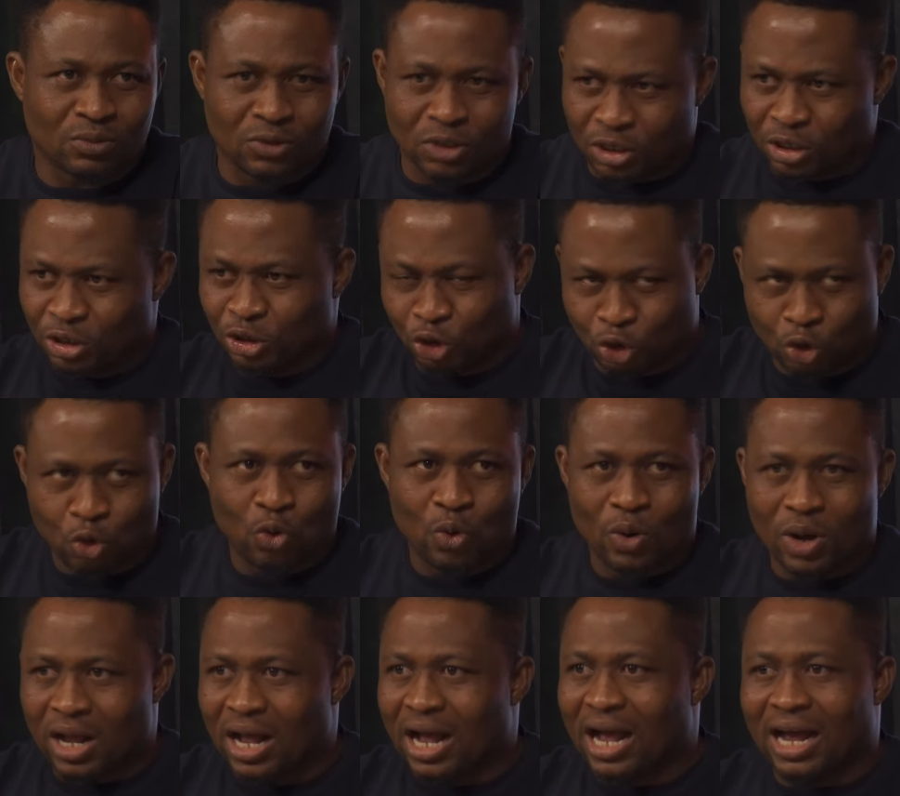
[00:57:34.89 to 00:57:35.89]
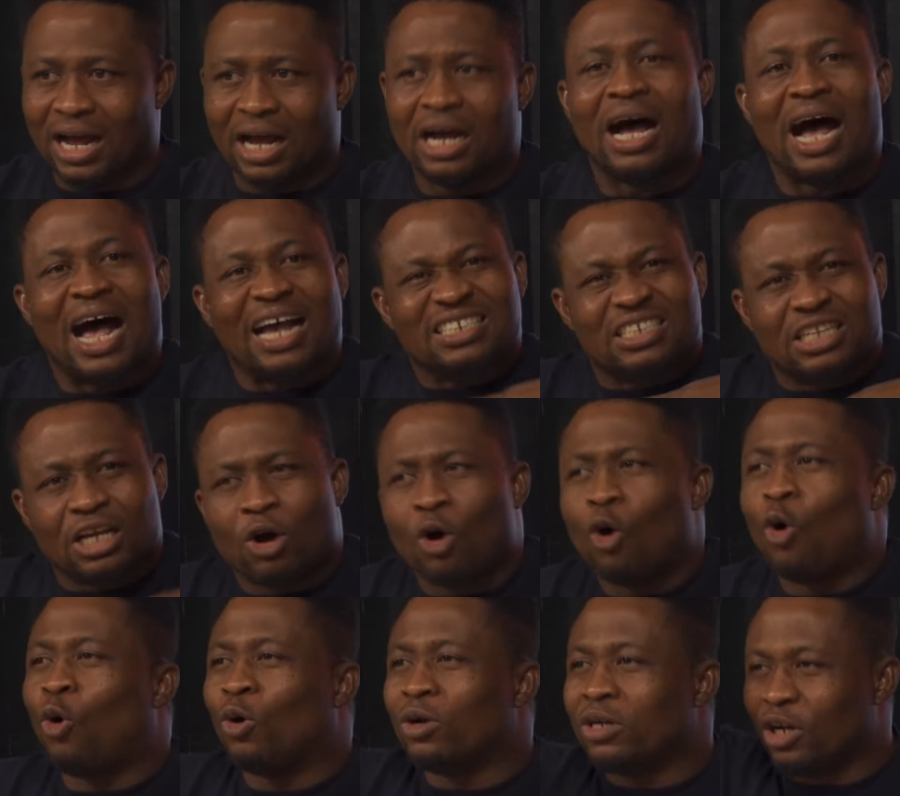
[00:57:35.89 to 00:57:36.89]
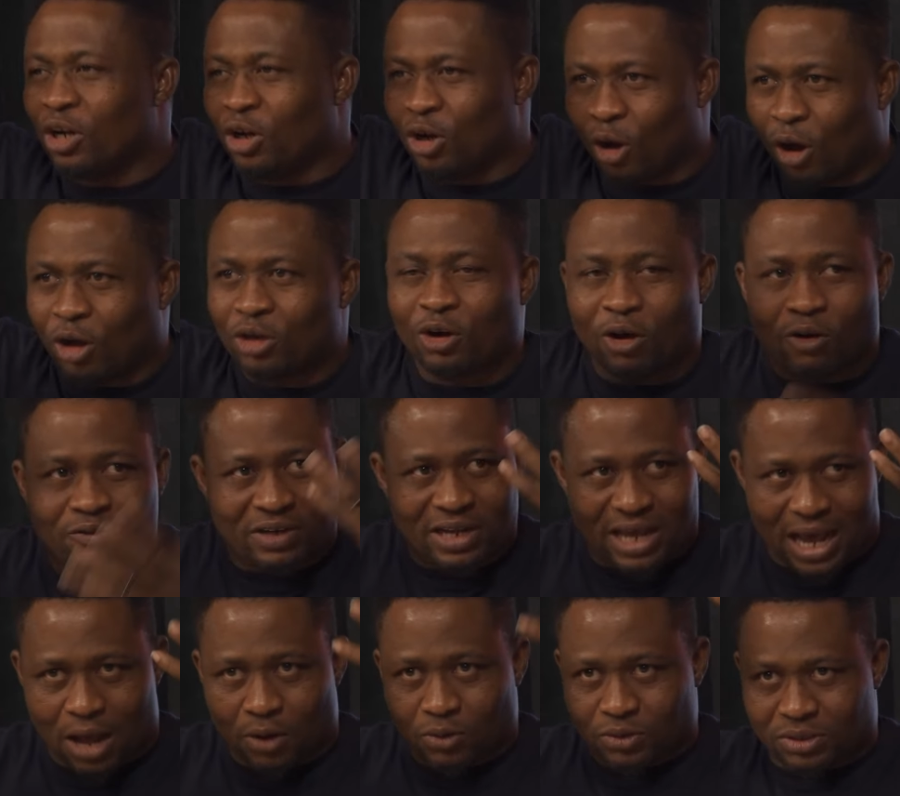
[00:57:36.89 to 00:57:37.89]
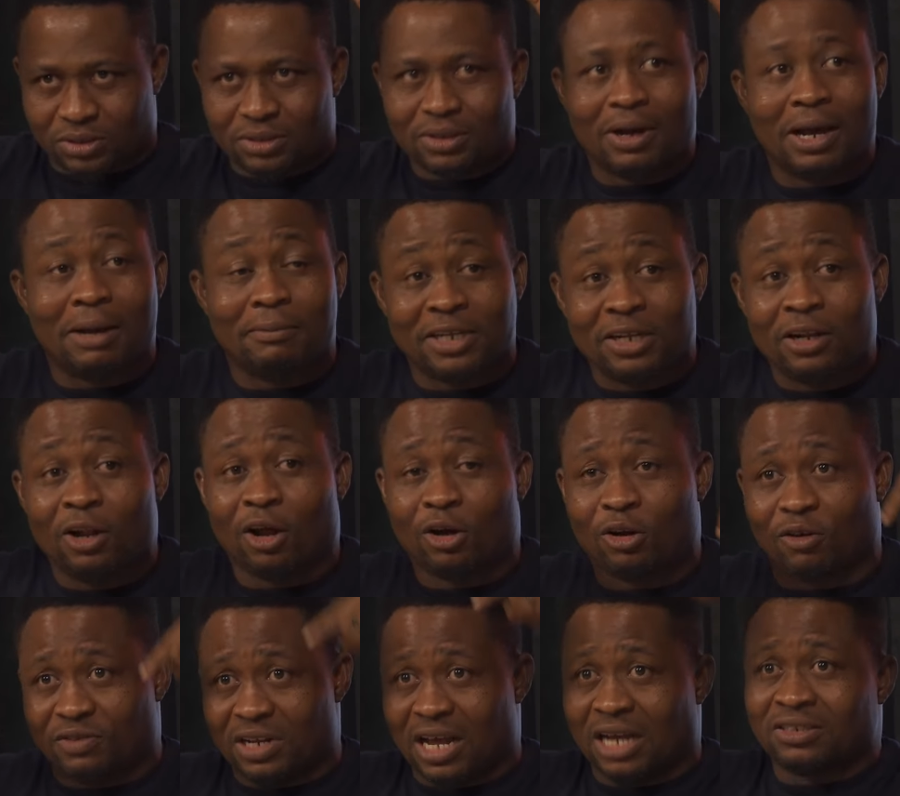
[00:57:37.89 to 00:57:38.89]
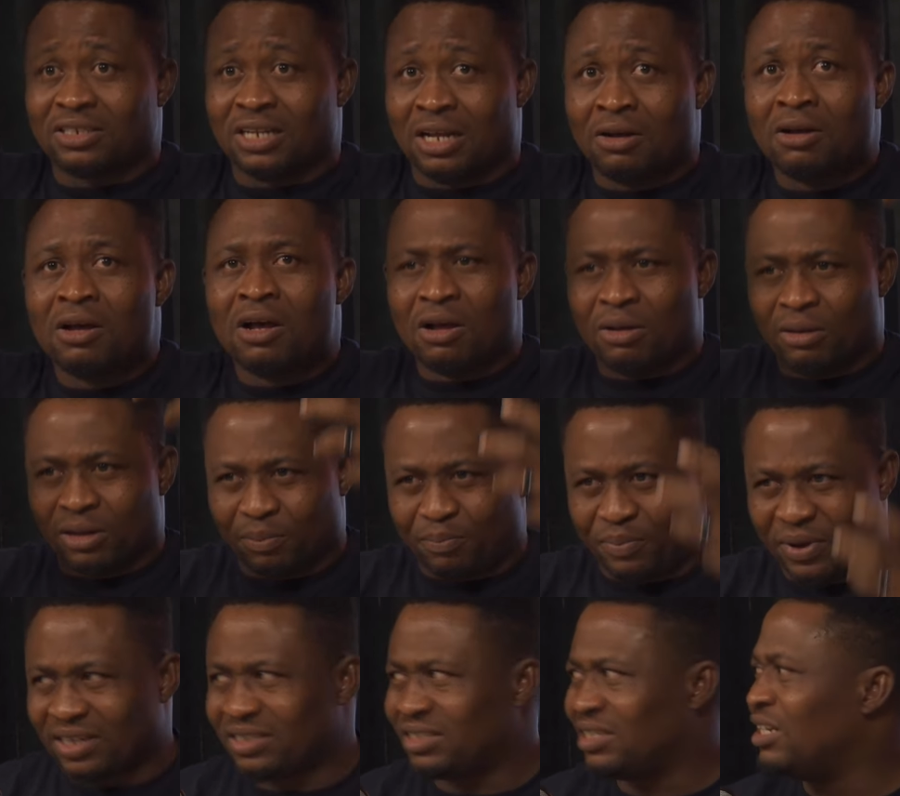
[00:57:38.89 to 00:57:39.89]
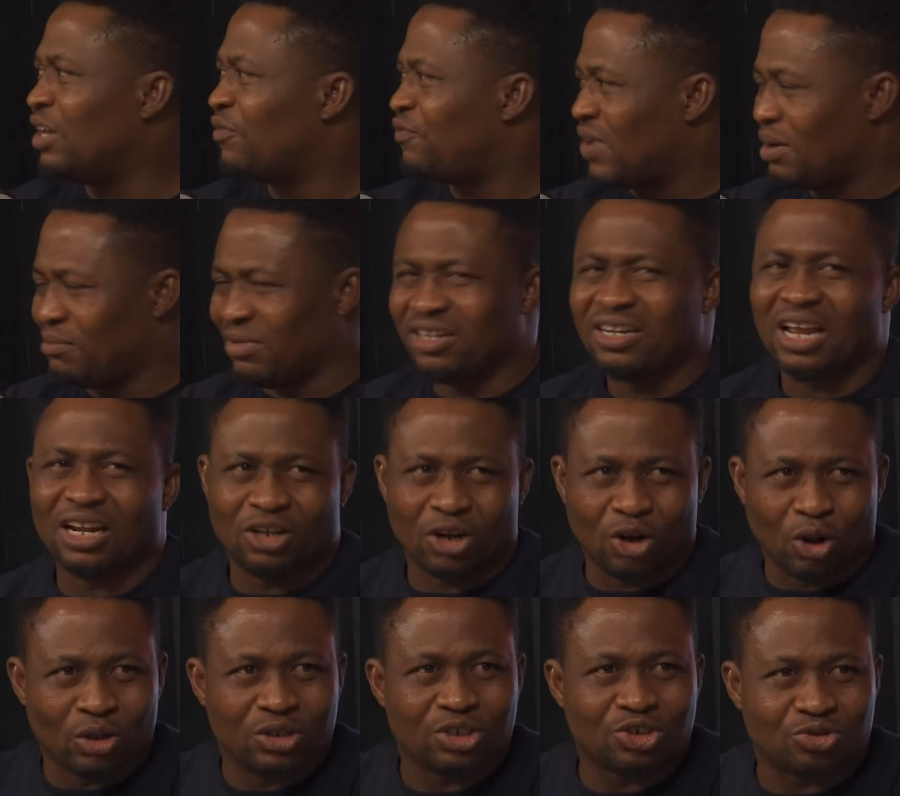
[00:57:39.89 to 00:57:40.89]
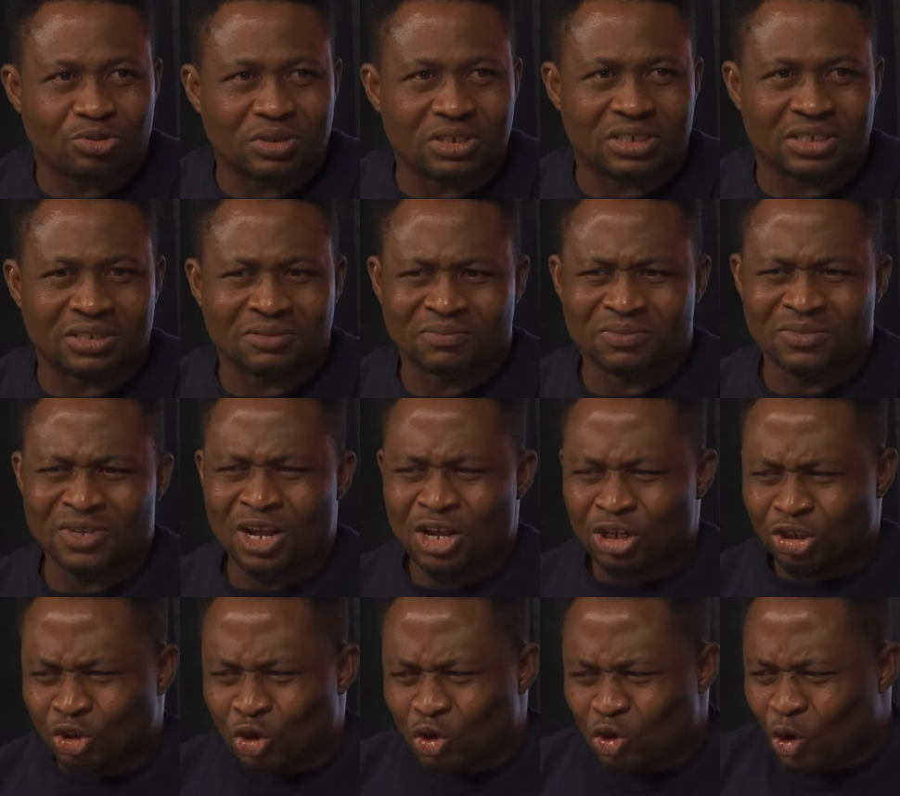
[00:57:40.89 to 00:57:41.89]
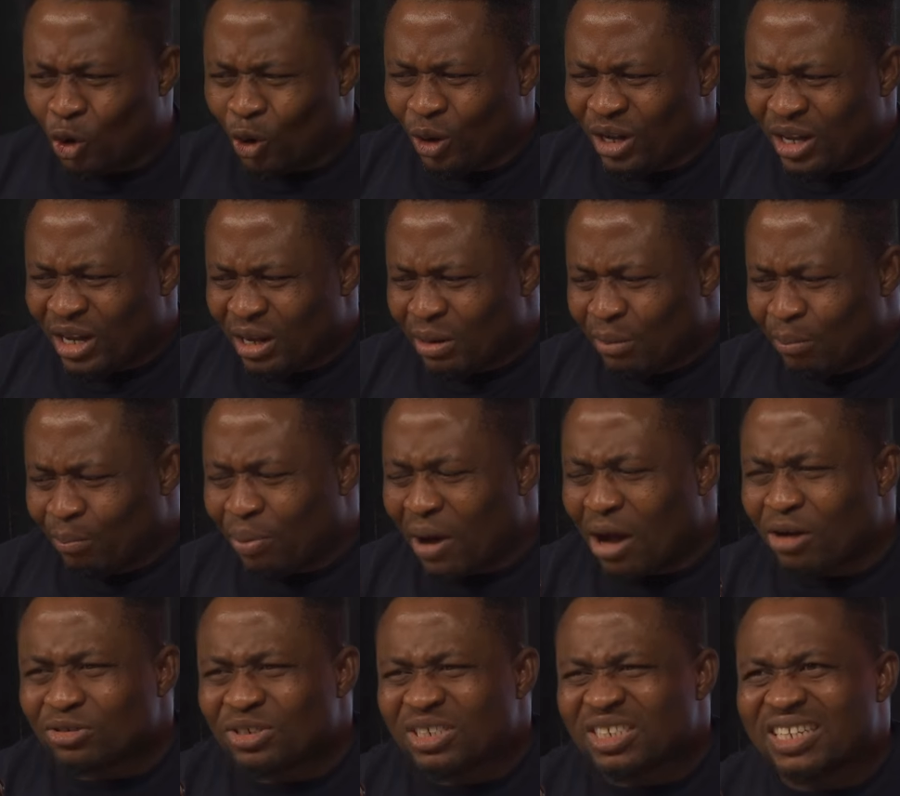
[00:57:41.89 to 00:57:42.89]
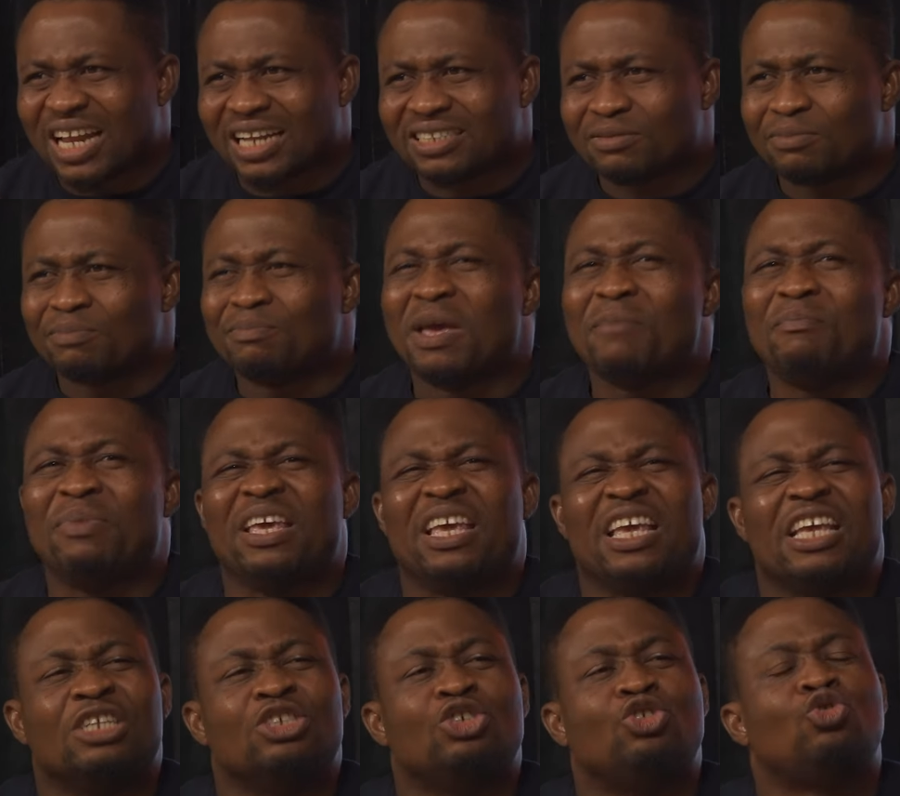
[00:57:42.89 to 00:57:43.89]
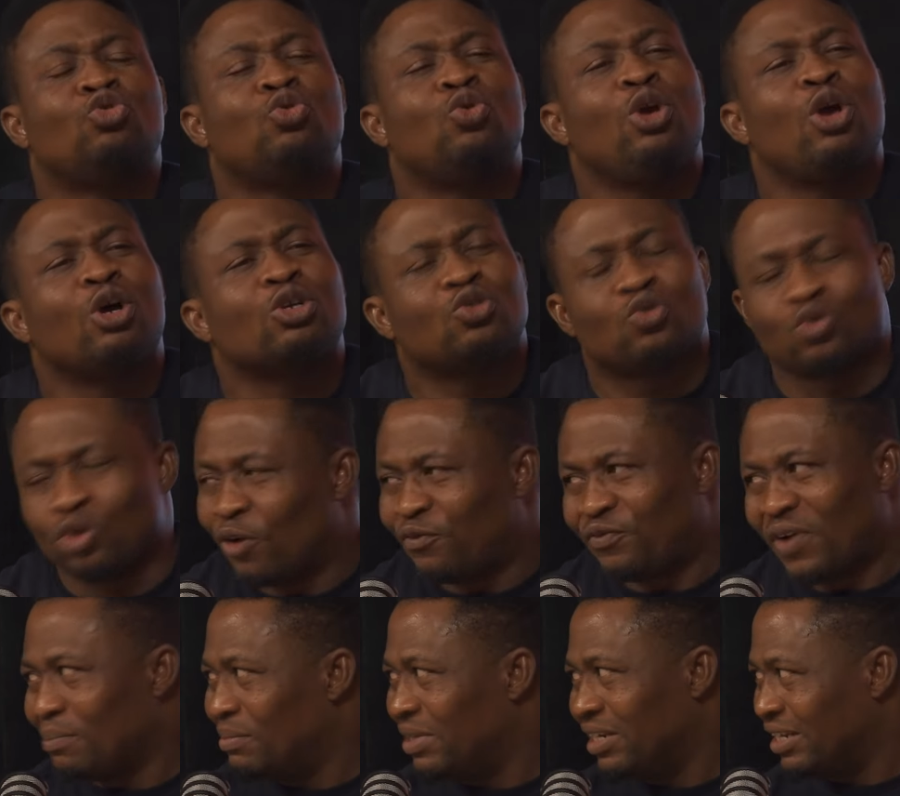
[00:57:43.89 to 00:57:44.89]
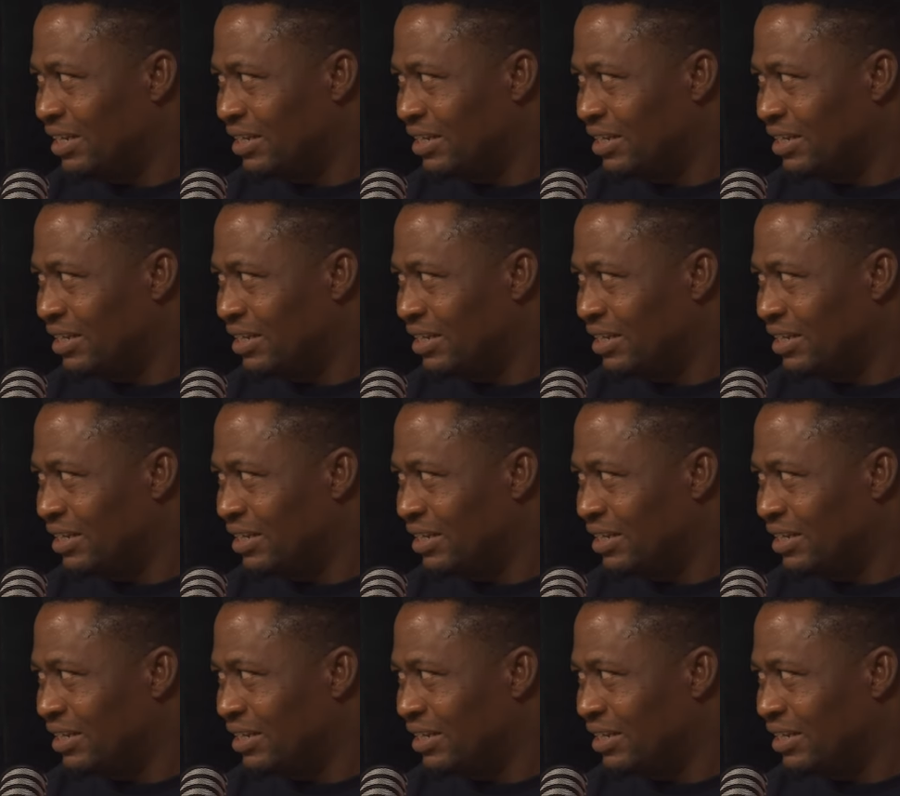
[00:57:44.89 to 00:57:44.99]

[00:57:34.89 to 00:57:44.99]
You, as the Lord of the house. I mean, Lord of the house now. The family that the Lord is raising. You know boundaries that may be injurious to your family.